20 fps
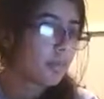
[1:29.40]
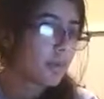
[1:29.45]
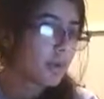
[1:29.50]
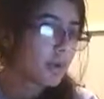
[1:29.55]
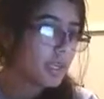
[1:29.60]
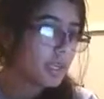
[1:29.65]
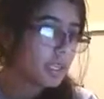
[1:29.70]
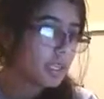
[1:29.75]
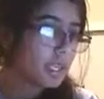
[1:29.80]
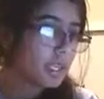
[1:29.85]

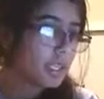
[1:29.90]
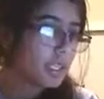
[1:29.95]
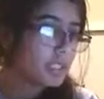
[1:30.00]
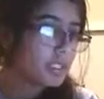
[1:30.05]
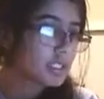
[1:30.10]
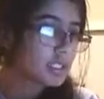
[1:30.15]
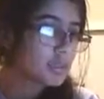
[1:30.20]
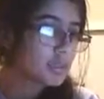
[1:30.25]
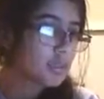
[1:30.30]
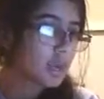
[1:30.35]

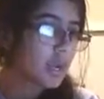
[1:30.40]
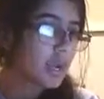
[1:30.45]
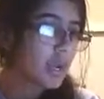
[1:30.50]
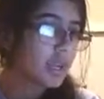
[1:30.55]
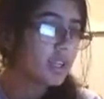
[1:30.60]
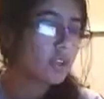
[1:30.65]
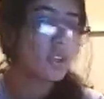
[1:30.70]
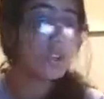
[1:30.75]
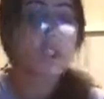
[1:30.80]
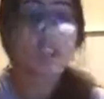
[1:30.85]
breaking the
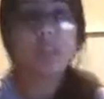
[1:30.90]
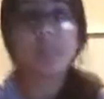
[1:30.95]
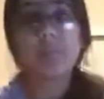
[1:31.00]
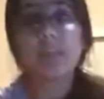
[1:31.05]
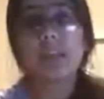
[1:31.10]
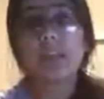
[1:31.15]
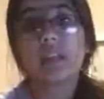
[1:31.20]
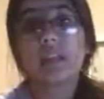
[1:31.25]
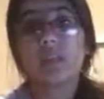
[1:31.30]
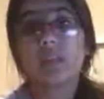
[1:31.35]
spine or
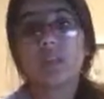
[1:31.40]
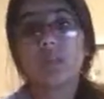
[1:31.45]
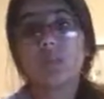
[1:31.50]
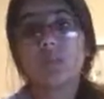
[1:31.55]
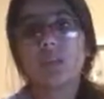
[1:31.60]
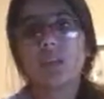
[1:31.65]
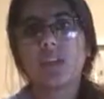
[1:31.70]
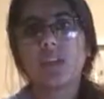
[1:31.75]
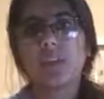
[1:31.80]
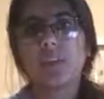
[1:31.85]
keeping it
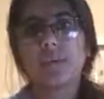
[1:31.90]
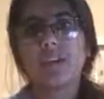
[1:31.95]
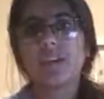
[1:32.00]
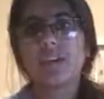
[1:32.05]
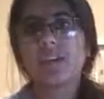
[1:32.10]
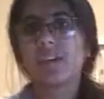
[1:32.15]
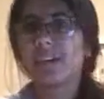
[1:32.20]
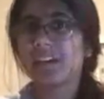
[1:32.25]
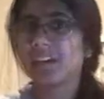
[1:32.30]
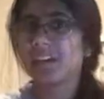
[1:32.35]
new.
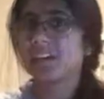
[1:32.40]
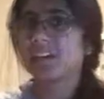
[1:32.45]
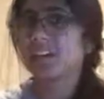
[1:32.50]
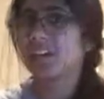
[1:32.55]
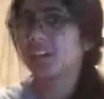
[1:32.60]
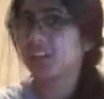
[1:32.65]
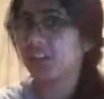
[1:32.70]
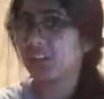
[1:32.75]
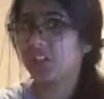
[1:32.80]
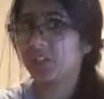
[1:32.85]
Keeping it
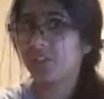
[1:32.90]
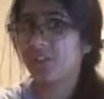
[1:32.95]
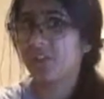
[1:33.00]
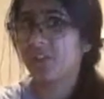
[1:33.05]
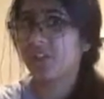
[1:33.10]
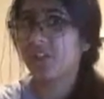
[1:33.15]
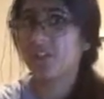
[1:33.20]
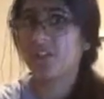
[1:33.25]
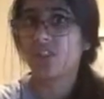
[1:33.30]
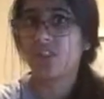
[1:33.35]
new.
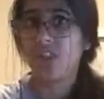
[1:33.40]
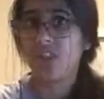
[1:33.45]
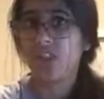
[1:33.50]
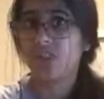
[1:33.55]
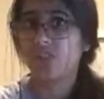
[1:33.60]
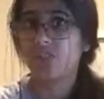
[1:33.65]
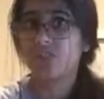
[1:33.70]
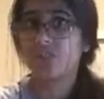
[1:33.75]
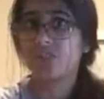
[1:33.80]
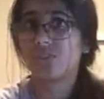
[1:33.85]
I
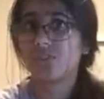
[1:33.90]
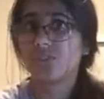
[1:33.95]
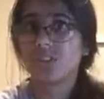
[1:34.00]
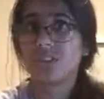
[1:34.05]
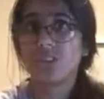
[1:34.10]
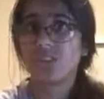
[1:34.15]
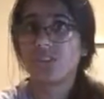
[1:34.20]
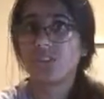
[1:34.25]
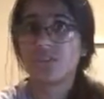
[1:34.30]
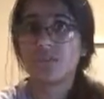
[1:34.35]
love
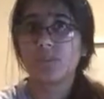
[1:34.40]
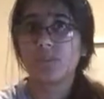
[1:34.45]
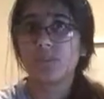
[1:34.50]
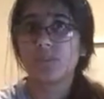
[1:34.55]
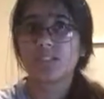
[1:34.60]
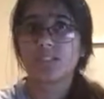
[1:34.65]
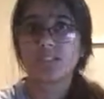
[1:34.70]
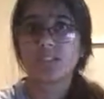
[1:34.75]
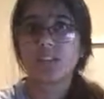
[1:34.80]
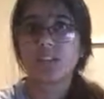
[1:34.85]
new
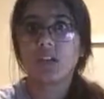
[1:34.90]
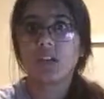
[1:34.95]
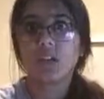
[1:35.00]
books.